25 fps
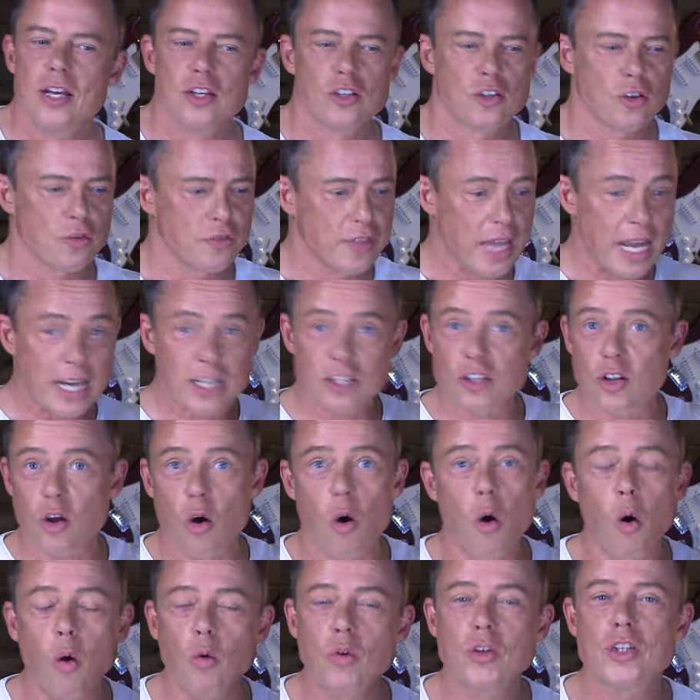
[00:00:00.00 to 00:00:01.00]
So that's the
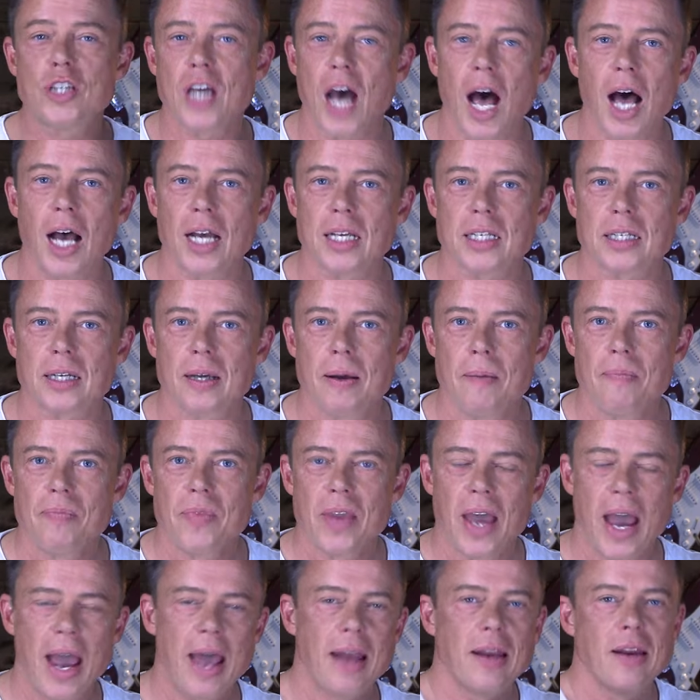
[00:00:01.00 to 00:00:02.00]
whole task.
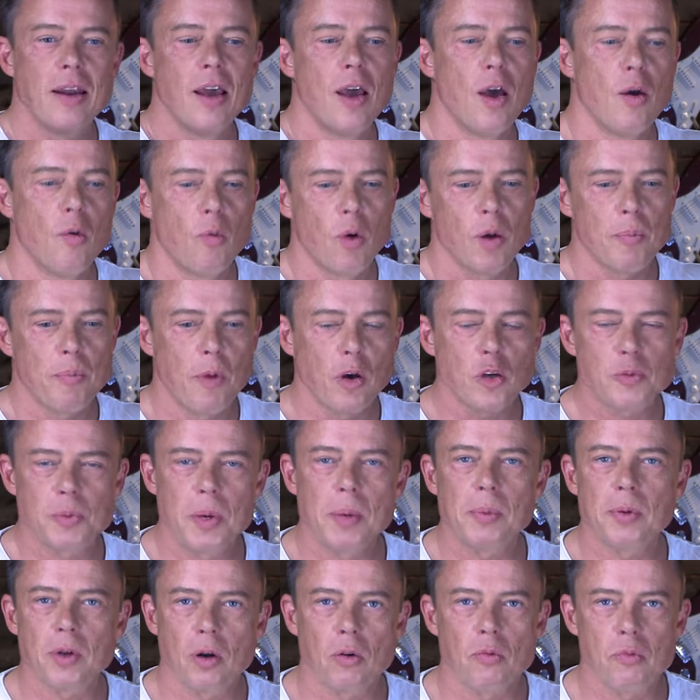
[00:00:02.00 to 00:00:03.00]
And what most
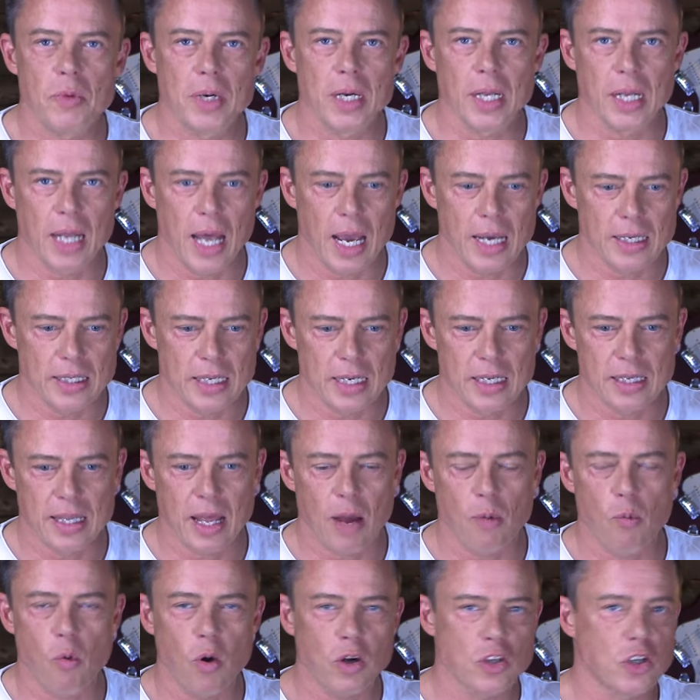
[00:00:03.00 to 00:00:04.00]
people don't realize is
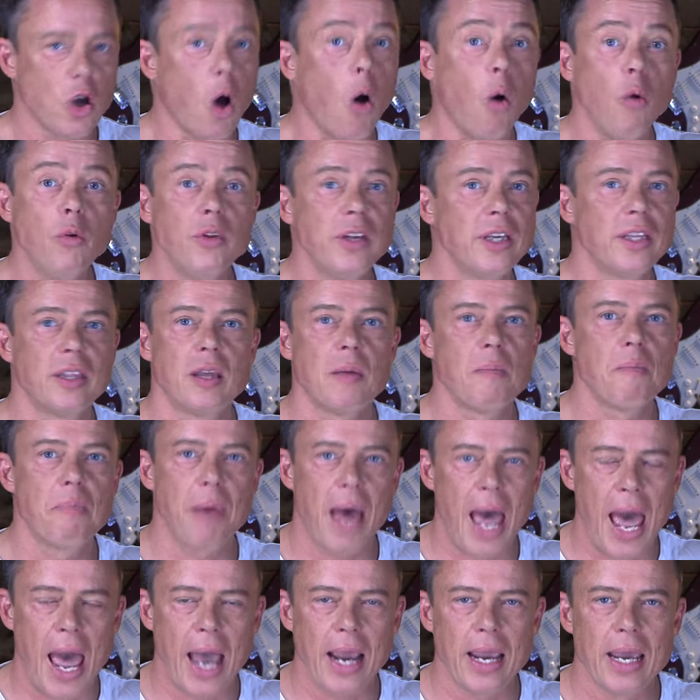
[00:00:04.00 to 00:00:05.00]
that what's holding them
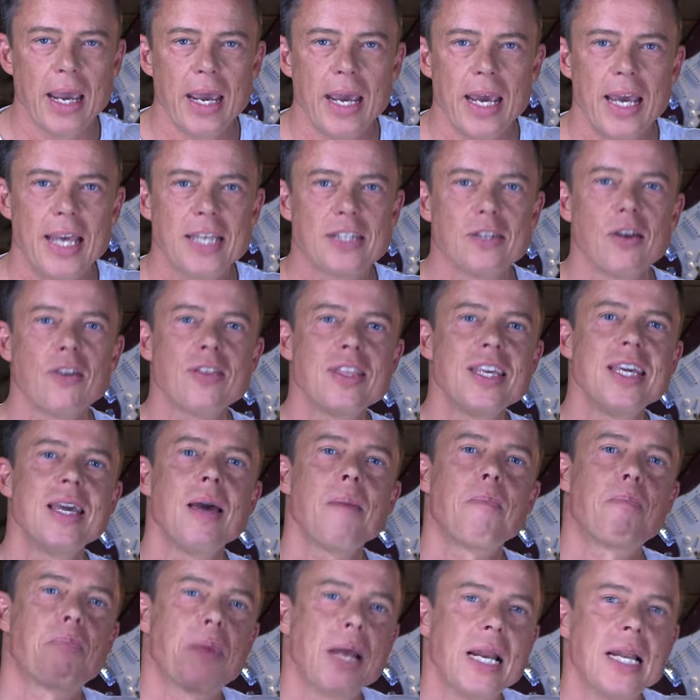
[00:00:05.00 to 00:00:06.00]
back is not the
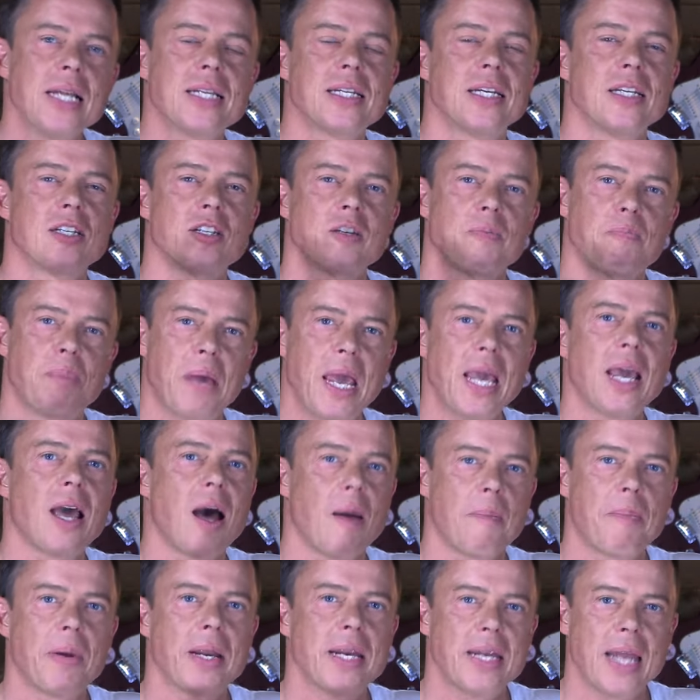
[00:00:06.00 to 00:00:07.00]
ability to pick
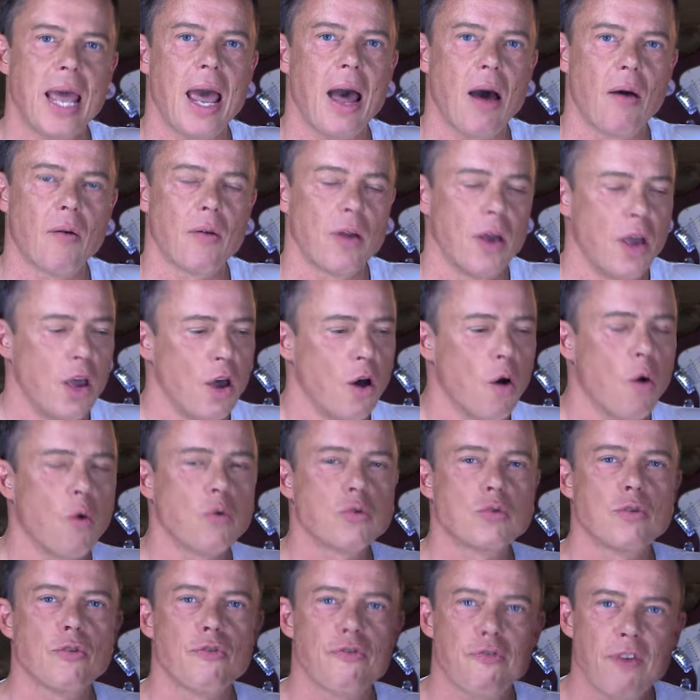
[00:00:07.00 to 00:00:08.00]
up and down
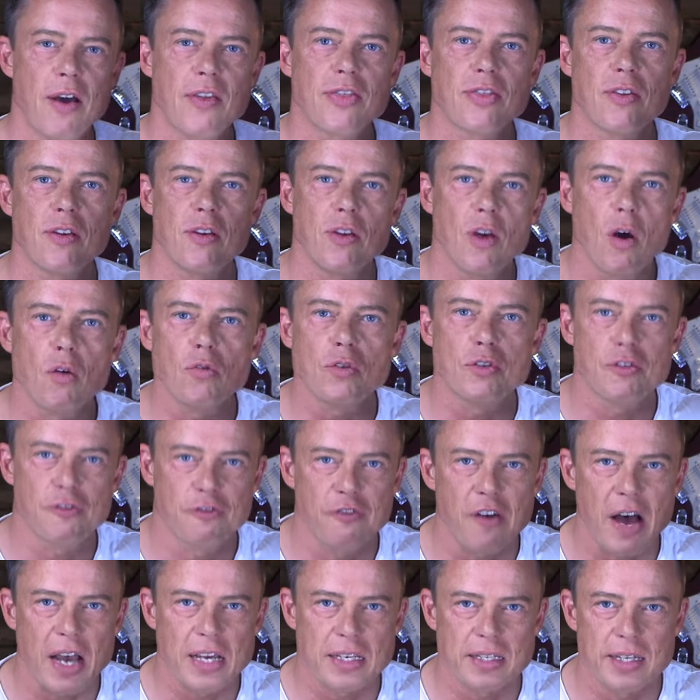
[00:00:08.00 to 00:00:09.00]
or to fret the notes
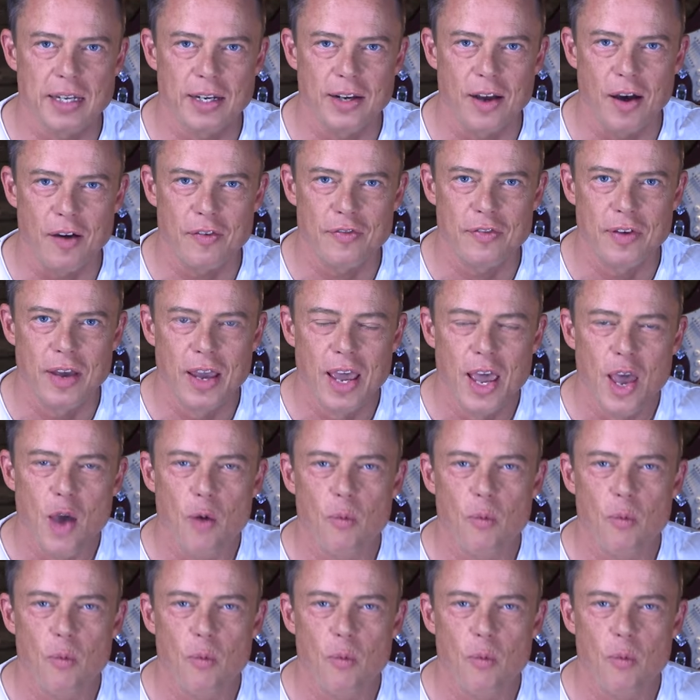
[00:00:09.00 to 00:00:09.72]
fast enough.